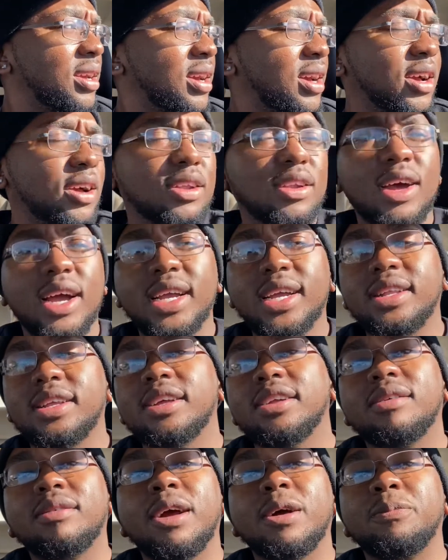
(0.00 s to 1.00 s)
I don't know. I get to
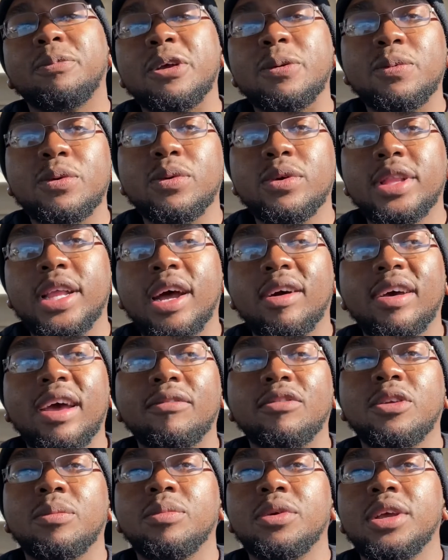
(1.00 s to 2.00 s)
interact with people without
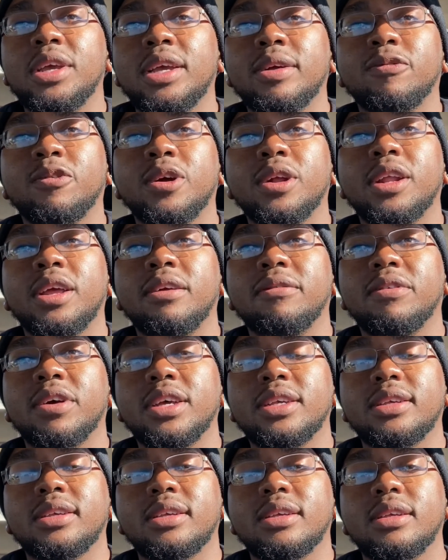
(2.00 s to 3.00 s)
having to be in front of their
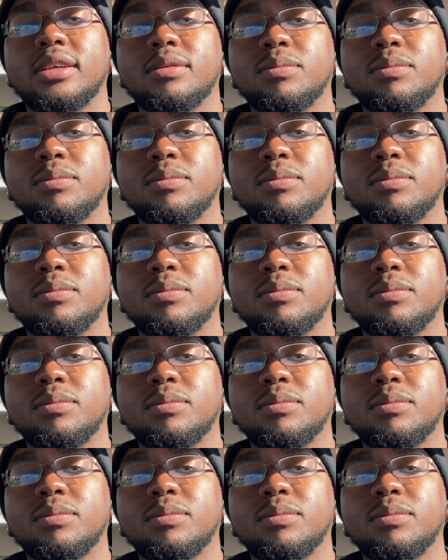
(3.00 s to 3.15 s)
faces.